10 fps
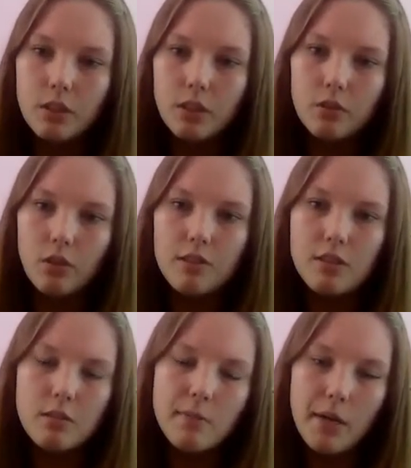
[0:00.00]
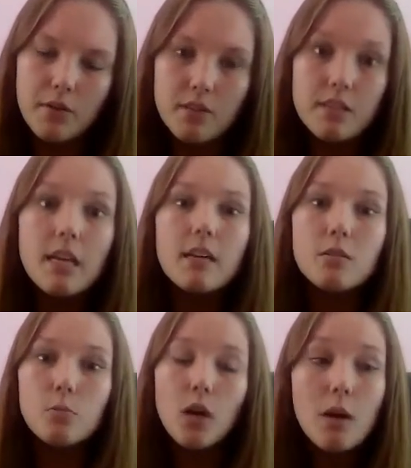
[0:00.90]
one, you can totally see his mouth since his head
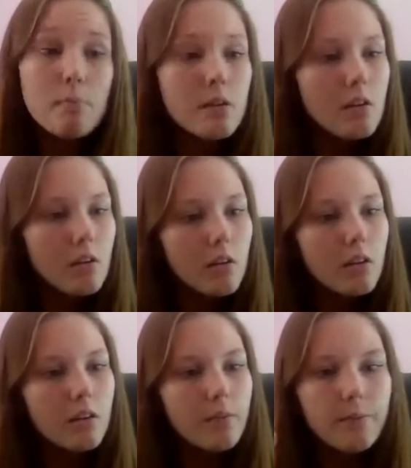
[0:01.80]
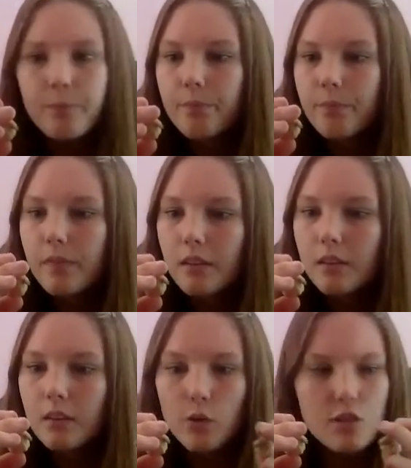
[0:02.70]
is more up.
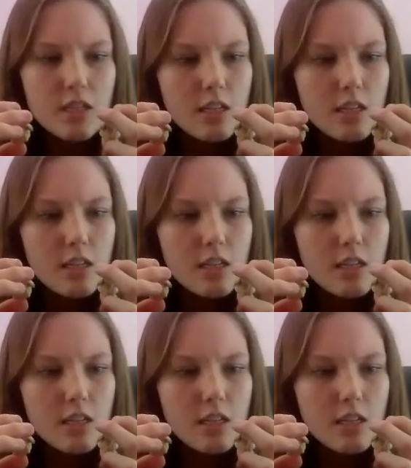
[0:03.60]
As far as